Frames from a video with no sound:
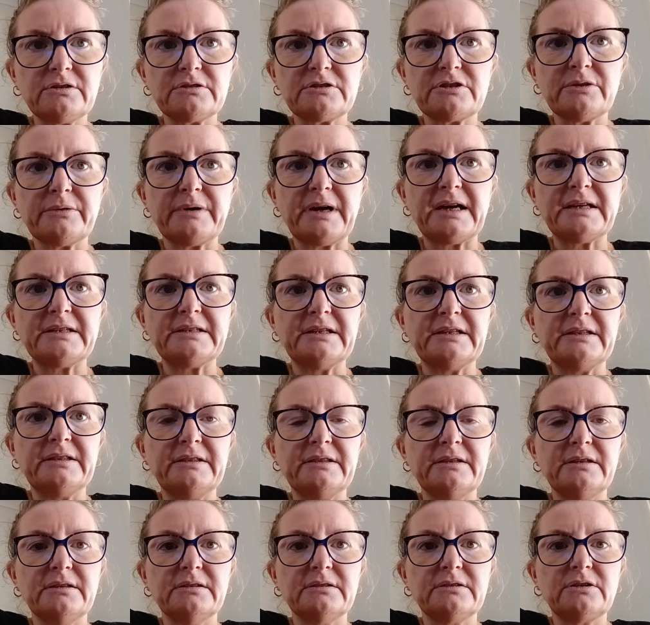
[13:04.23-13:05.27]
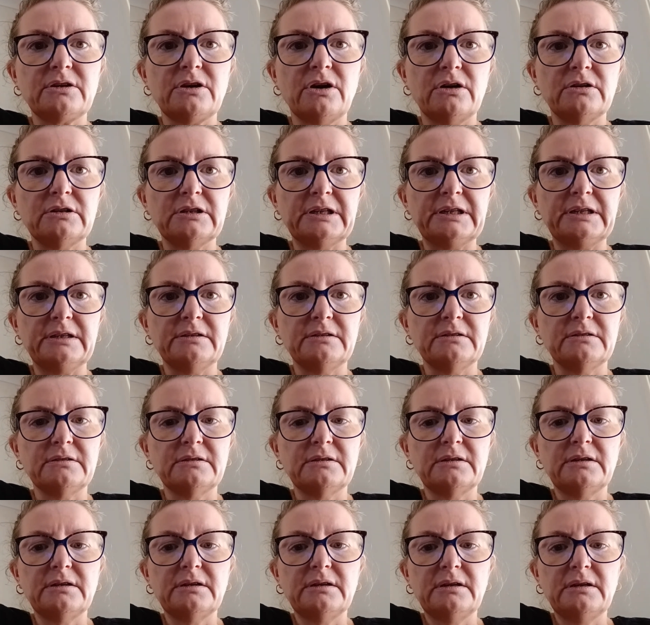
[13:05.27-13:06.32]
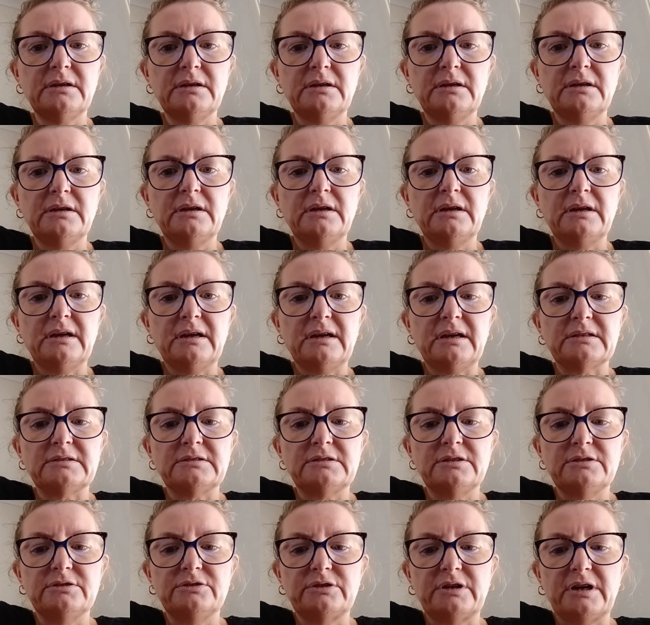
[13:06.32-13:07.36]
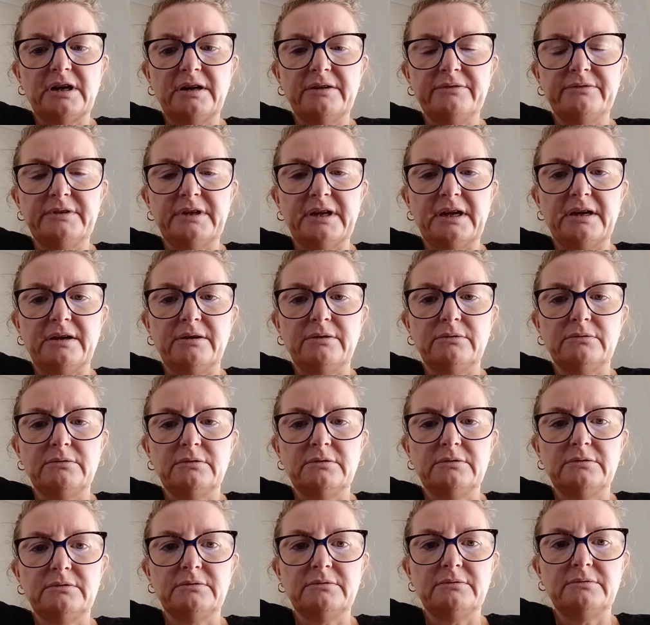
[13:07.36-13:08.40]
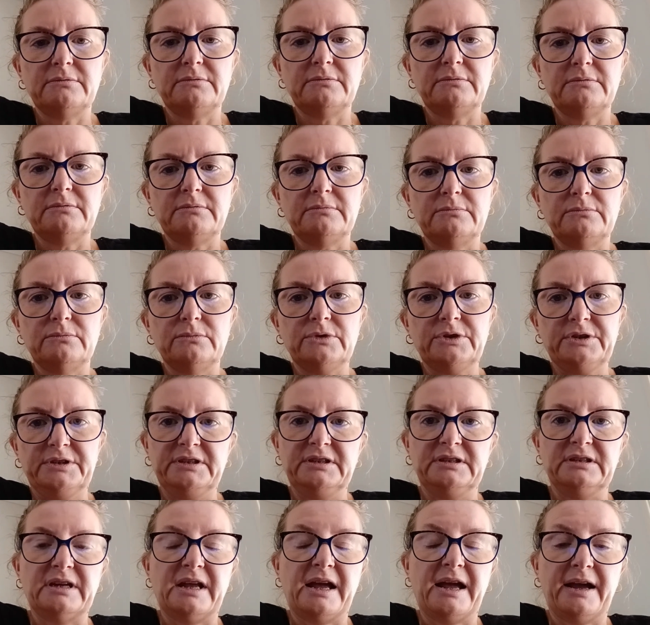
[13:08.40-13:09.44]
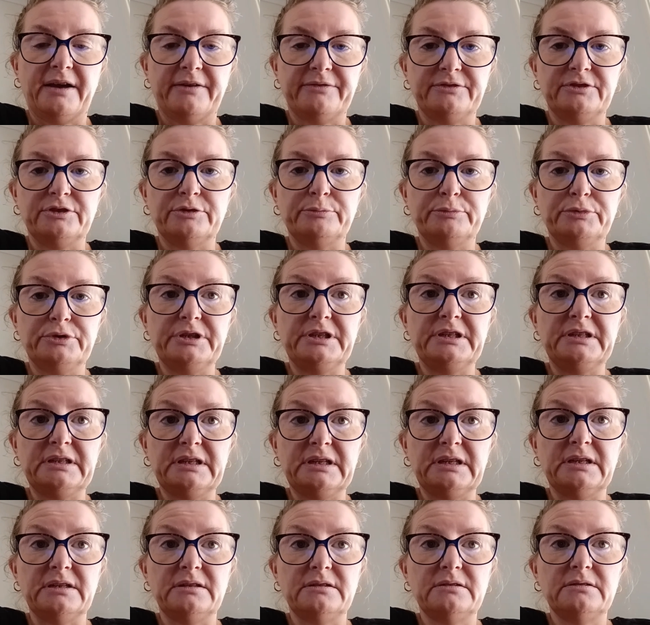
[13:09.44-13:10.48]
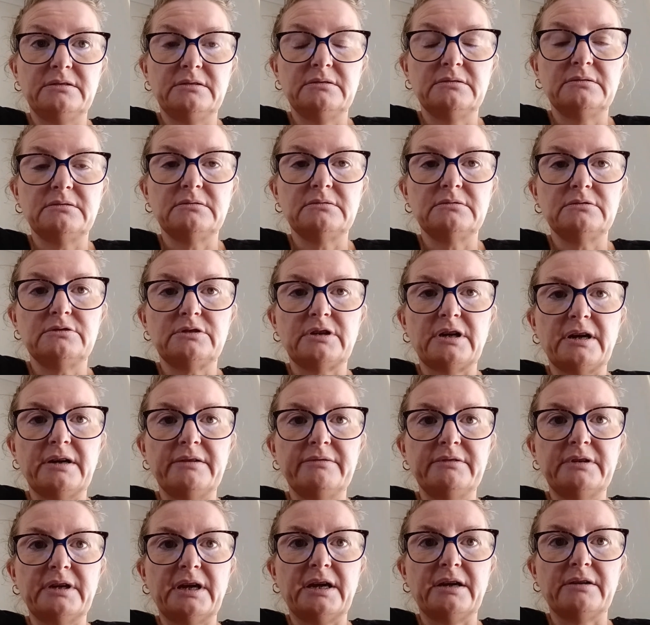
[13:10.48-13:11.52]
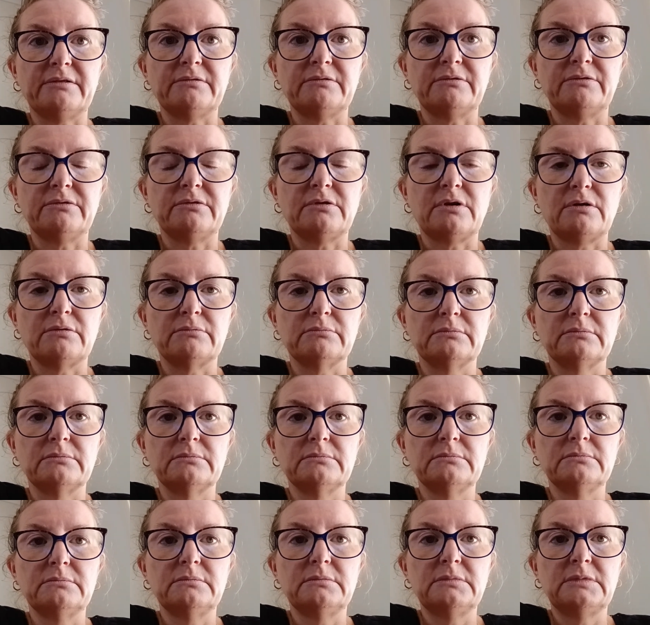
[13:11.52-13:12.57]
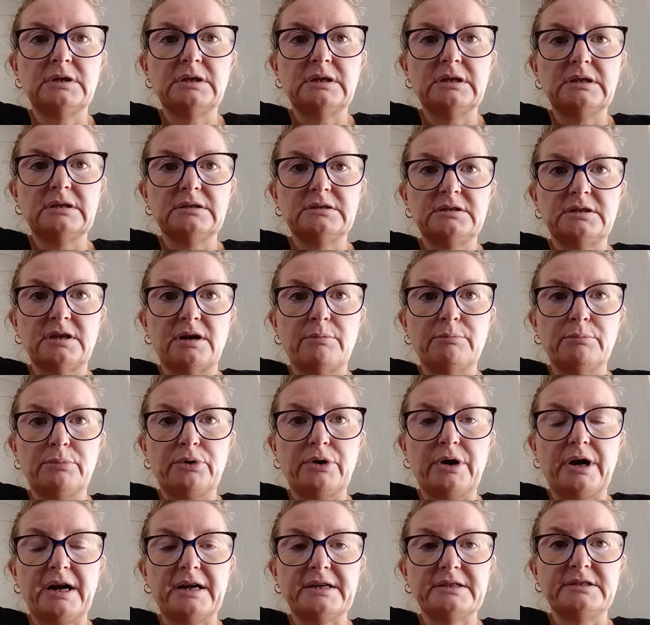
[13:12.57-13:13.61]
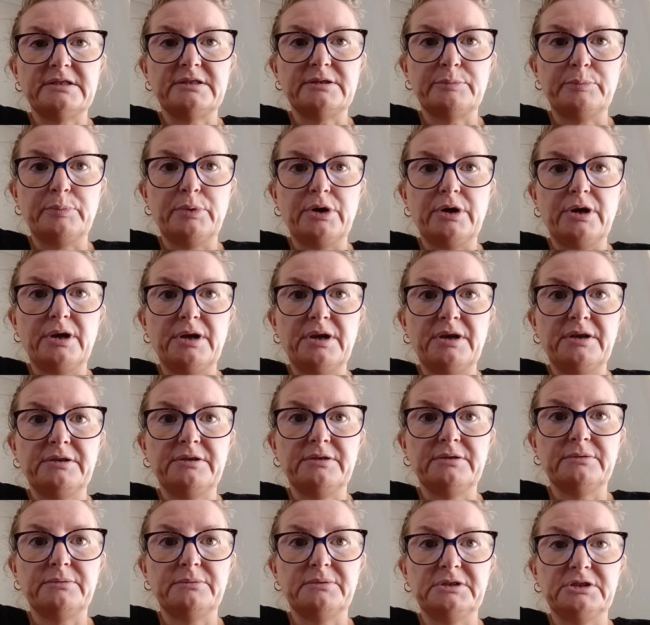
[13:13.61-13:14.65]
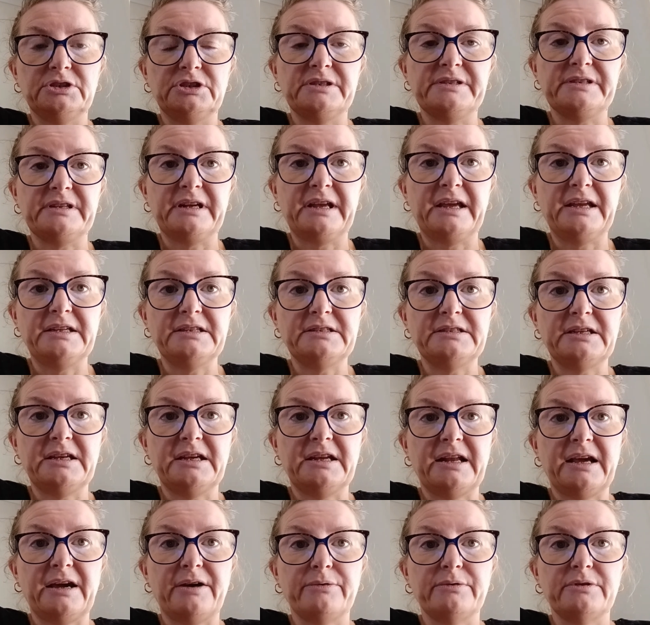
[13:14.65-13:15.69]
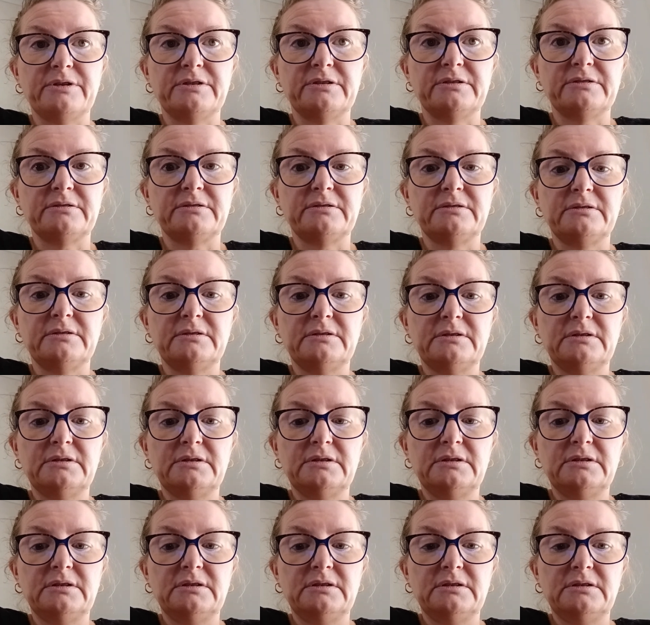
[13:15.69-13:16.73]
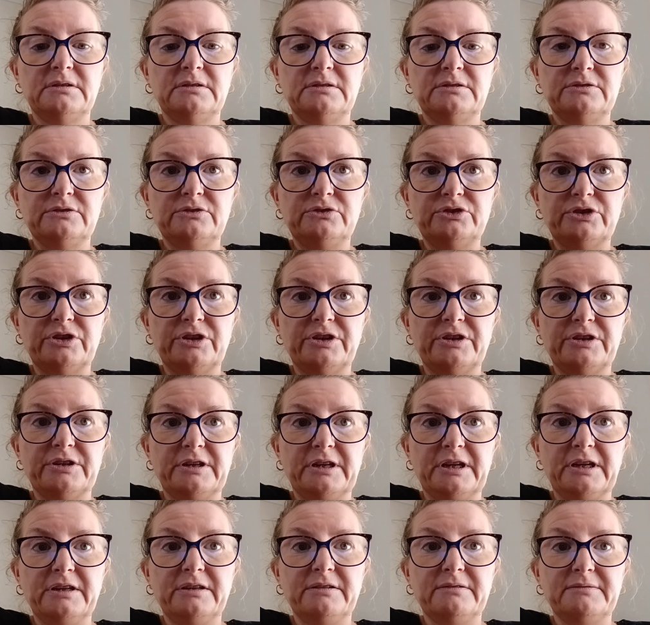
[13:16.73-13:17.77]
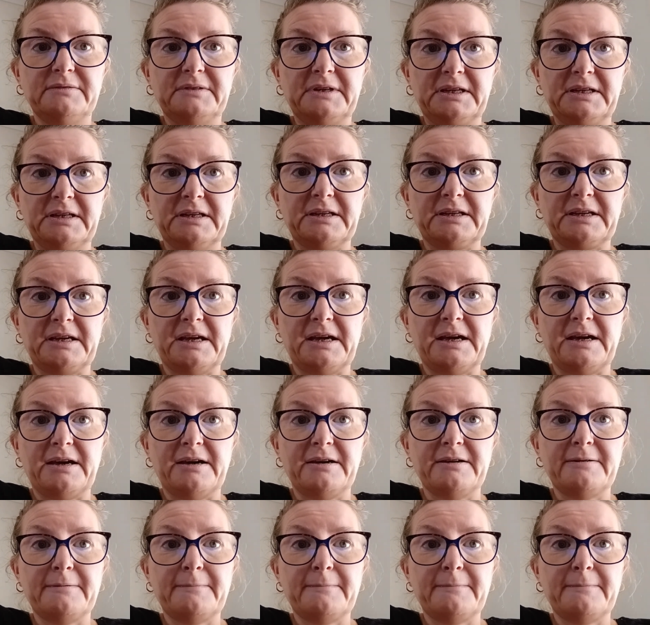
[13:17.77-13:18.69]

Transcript: to add in that Colin had to drive down, well, he didn't have to, but he did drive down from Tom Price to Perth, which is an 18-hour journey in a car,